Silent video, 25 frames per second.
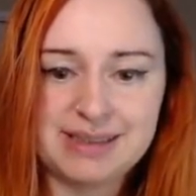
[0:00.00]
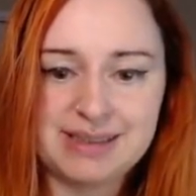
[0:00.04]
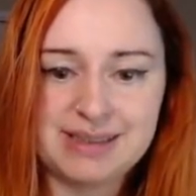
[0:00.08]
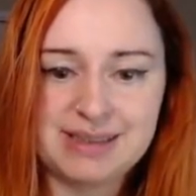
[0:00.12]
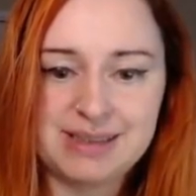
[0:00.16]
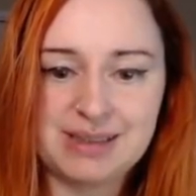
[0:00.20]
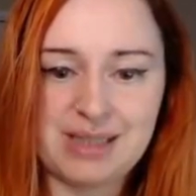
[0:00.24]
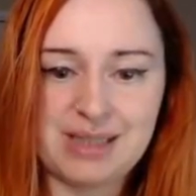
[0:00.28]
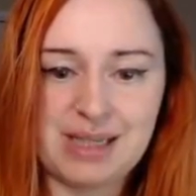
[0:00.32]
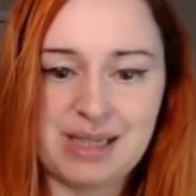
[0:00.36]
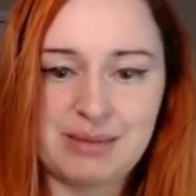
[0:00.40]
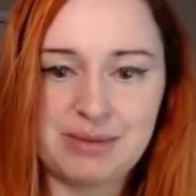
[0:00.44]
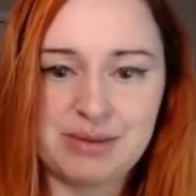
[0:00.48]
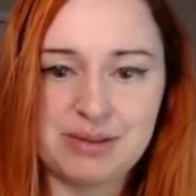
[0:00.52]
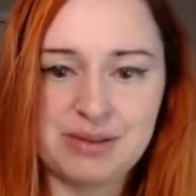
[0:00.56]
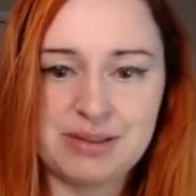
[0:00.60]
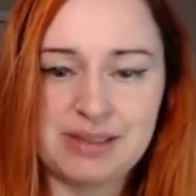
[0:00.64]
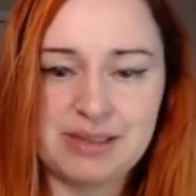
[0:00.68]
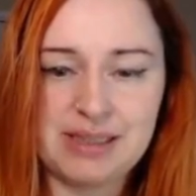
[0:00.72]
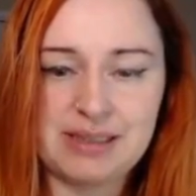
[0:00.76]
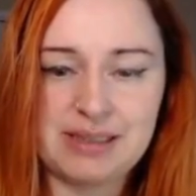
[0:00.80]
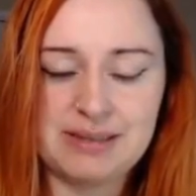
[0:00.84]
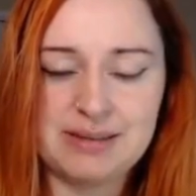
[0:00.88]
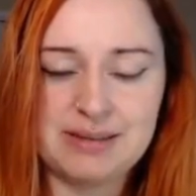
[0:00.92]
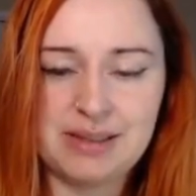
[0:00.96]
I'm just
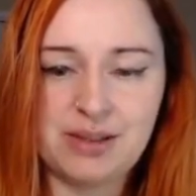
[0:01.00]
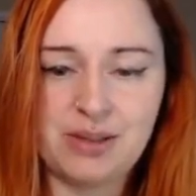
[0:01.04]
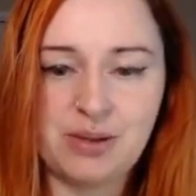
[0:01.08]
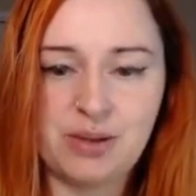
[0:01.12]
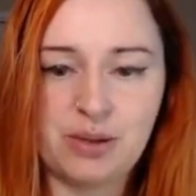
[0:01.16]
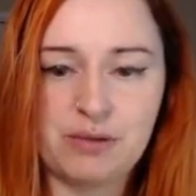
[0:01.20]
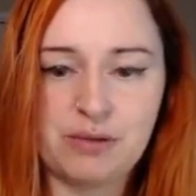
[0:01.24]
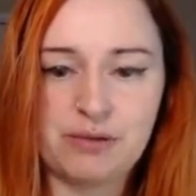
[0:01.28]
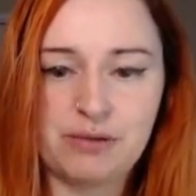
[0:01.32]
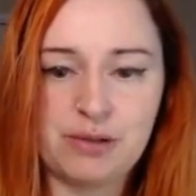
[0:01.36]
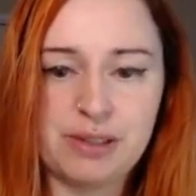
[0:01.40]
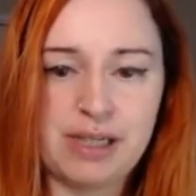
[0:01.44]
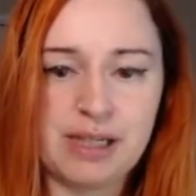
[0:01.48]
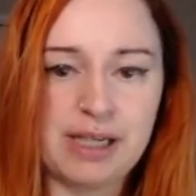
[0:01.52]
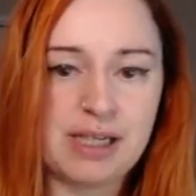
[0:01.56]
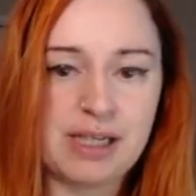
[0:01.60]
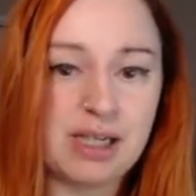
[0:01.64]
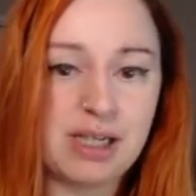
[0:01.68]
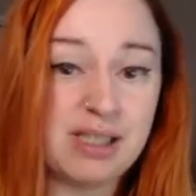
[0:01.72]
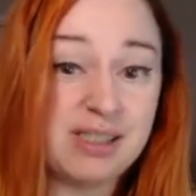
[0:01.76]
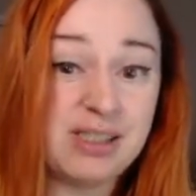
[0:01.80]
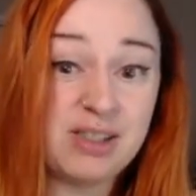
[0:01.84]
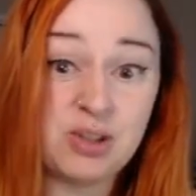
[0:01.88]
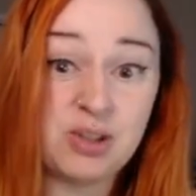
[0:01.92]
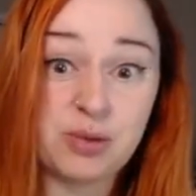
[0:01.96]
insta going for it. I
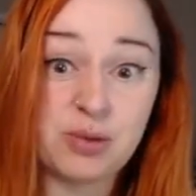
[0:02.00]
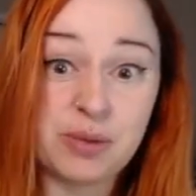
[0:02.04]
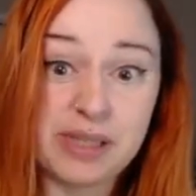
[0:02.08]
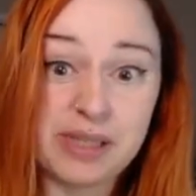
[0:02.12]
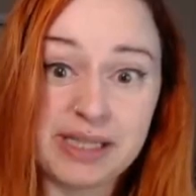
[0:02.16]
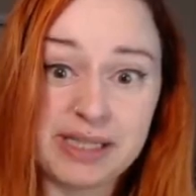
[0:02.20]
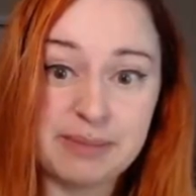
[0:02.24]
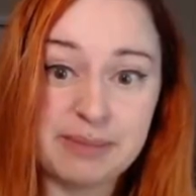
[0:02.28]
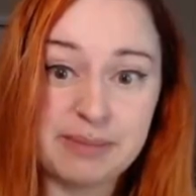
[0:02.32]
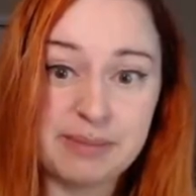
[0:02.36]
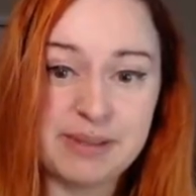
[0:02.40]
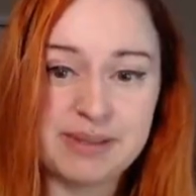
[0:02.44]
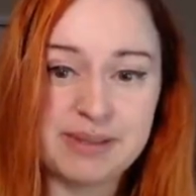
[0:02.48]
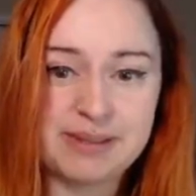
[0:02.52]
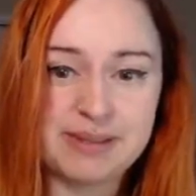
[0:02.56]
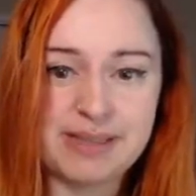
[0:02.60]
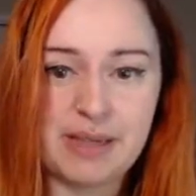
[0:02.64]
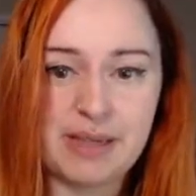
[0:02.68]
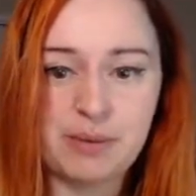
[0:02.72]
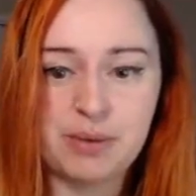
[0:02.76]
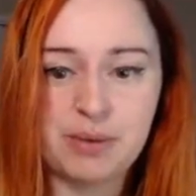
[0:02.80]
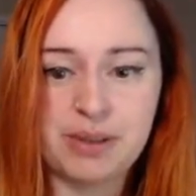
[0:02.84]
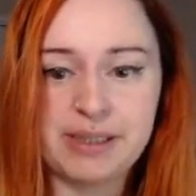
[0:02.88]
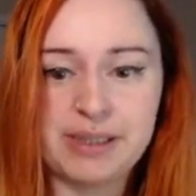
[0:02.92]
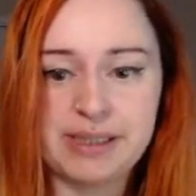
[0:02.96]
can't trade because that
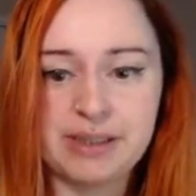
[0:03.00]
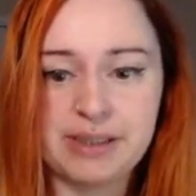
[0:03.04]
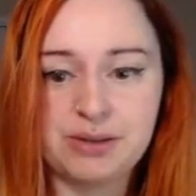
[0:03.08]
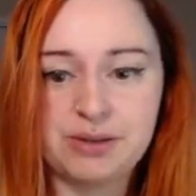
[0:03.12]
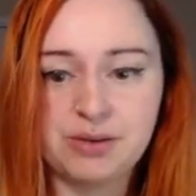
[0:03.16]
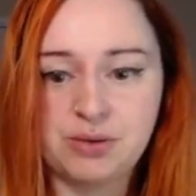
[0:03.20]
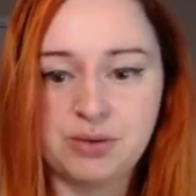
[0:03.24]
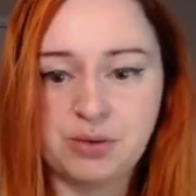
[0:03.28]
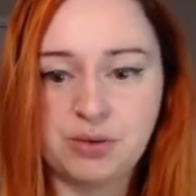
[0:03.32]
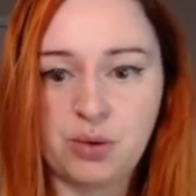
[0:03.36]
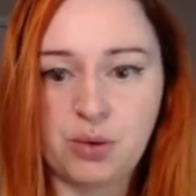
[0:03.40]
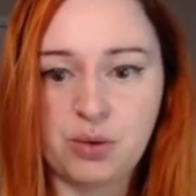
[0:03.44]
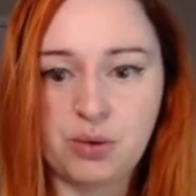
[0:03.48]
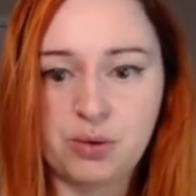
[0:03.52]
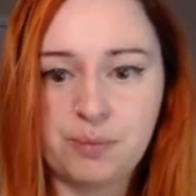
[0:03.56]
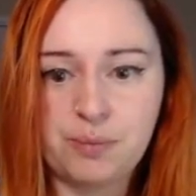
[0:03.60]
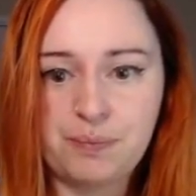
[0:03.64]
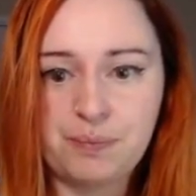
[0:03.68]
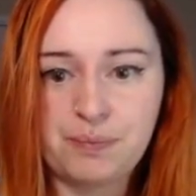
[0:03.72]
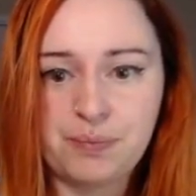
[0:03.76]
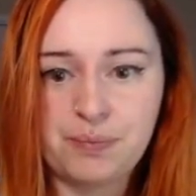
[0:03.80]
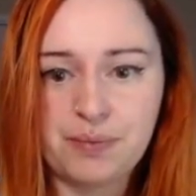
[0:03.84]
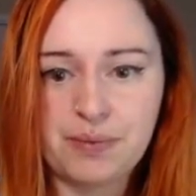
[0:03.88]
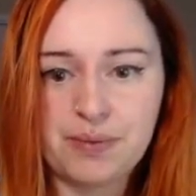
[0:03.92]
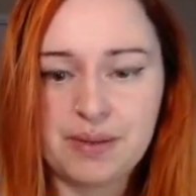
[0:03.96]
will kill the Null.
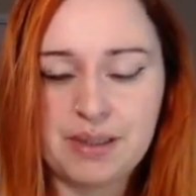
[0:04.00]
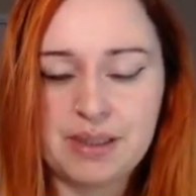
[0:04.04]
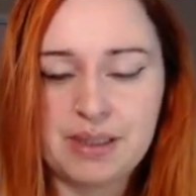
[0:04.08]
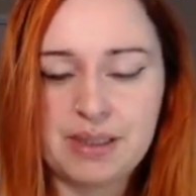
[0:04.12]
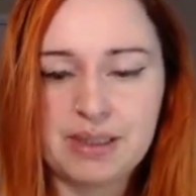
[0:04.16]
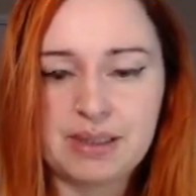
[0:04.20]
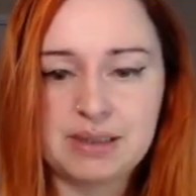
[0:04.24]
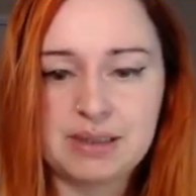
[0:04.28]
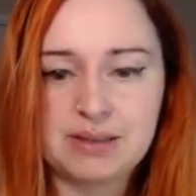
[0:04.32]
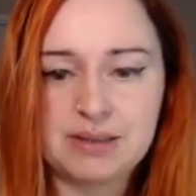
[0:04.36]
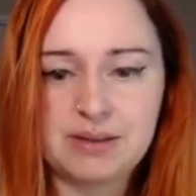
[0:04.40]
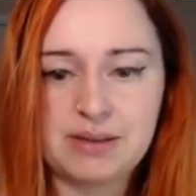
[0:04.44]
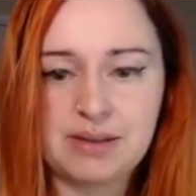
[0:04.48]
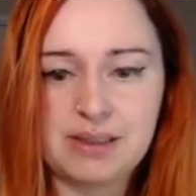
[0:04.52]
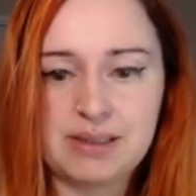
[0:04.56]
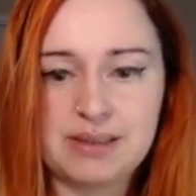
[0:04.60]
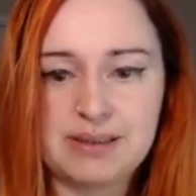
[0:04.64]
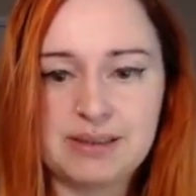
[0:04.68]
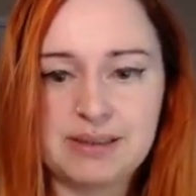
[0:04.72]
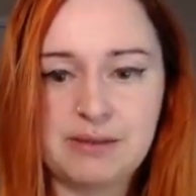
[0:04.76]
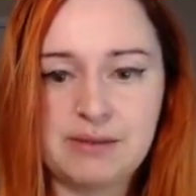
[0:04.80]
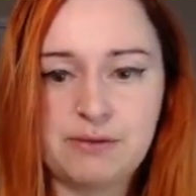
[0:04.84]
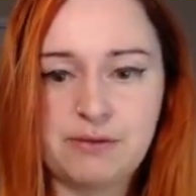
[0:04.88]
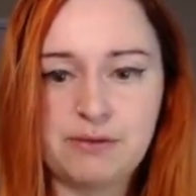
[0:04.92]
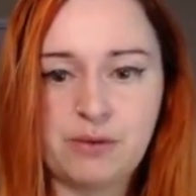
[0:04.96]
Let's
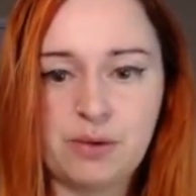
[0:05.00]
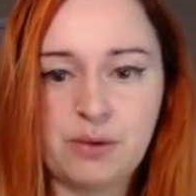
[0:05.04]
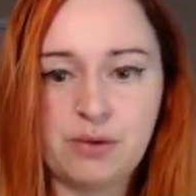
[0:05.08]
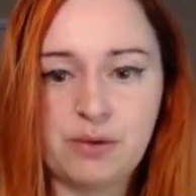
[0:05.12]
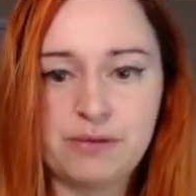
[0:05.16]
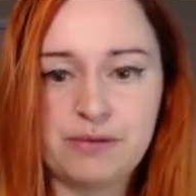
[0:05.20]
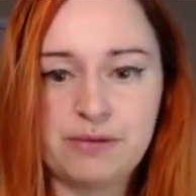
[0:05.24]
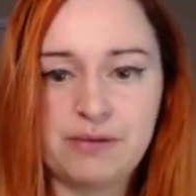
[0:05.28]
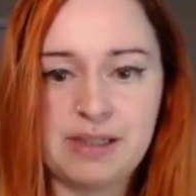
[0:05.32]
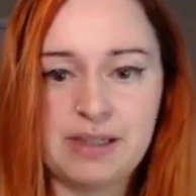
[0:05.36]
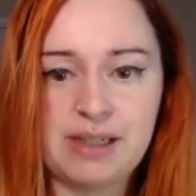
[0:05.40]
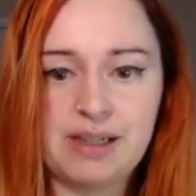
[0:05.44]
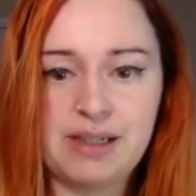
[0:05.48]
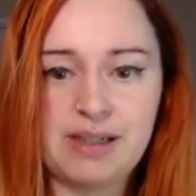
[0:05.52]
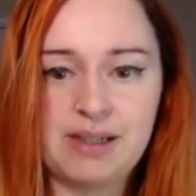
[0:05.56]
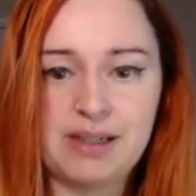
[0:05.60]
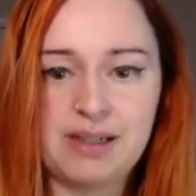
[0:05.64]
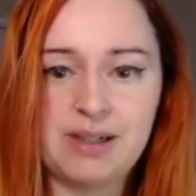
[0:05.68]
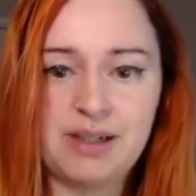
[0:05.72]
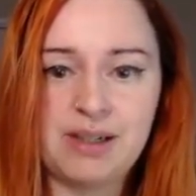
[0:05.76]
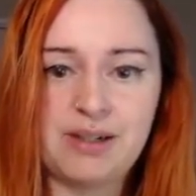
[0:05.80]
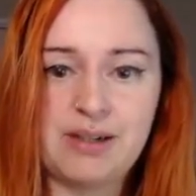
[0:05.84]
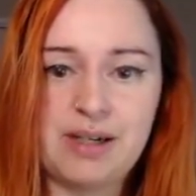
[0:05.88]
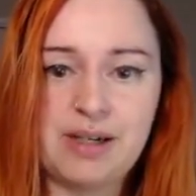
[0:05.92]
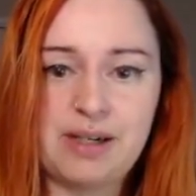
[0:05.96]
evolve it.
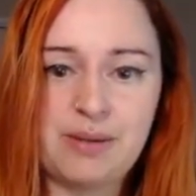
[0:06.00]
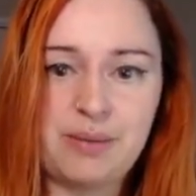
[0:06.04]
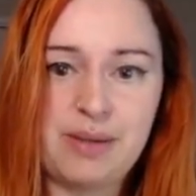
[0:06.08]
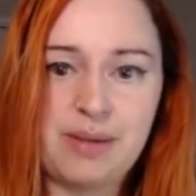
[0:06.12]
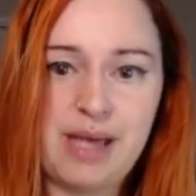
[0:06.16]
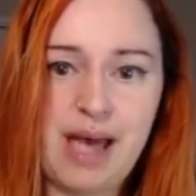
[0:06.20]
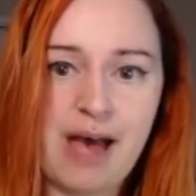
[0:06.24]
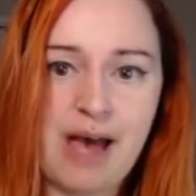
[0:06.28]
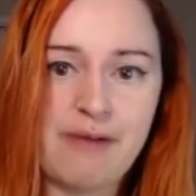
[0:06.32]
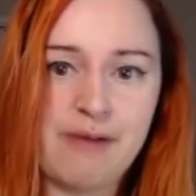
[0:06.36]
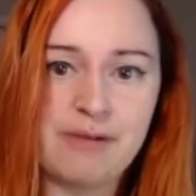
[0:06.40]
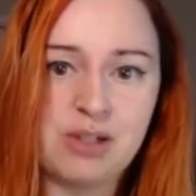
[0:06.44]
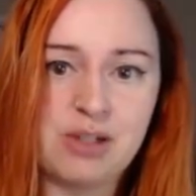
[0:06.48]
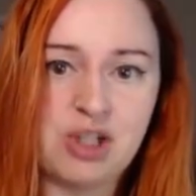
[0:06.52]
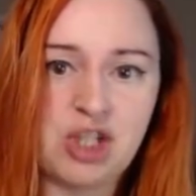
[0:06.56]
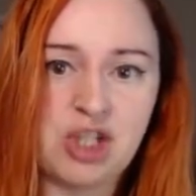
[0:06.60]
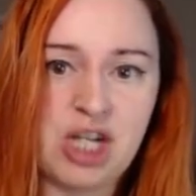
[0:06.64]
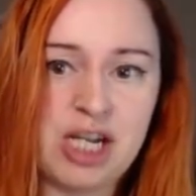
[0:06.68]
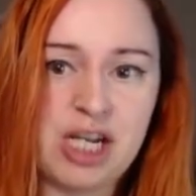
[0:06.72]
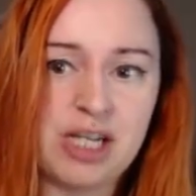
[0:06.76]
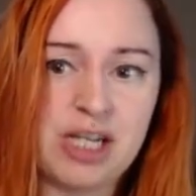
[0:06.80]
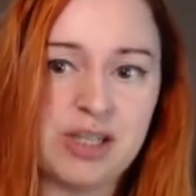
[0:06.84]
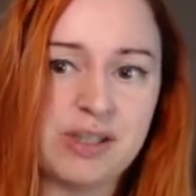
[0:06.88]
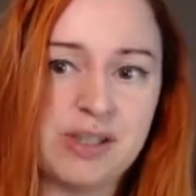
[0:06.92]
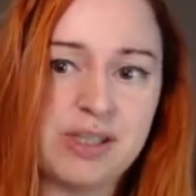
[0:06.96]
And we have a
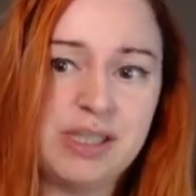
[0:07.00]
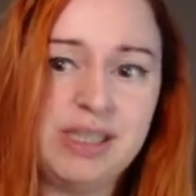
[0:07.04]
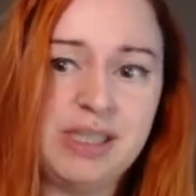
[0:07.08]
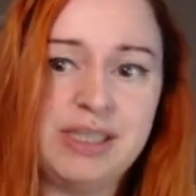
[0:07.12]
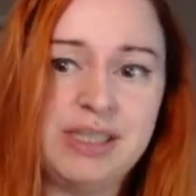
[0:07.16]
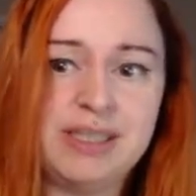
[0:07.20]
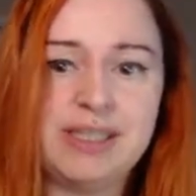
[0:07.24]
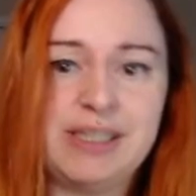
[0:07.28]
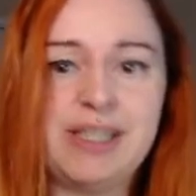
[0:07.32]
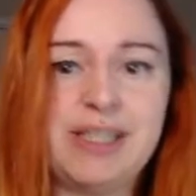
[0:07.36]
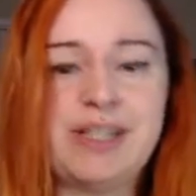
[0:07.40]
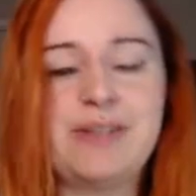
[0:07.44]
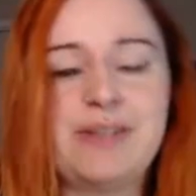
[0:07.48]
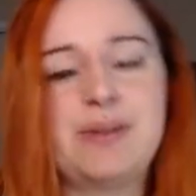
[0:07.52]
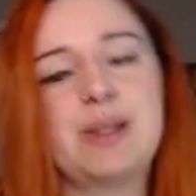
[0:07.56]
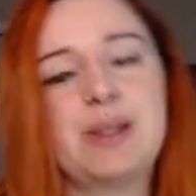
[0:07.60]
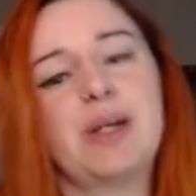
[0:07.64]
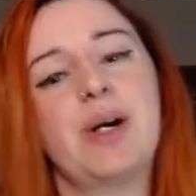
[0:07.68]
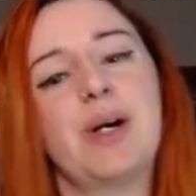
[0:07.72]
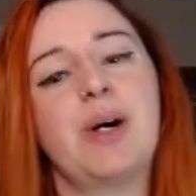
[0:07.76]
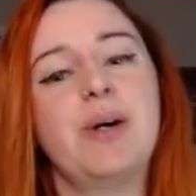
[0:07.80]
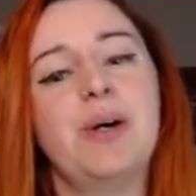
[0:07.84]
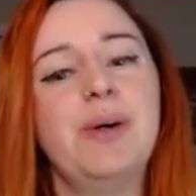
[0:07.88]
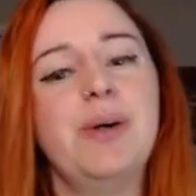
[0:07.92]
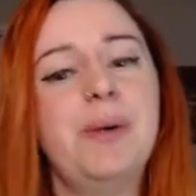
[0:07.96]
Jailer. There we
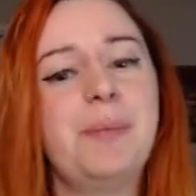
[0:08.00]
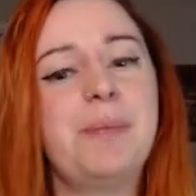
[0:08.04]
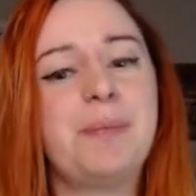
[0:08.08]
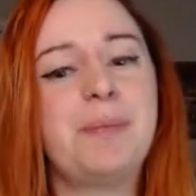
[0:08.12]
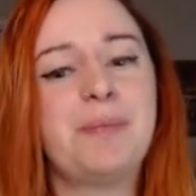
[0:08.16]
go.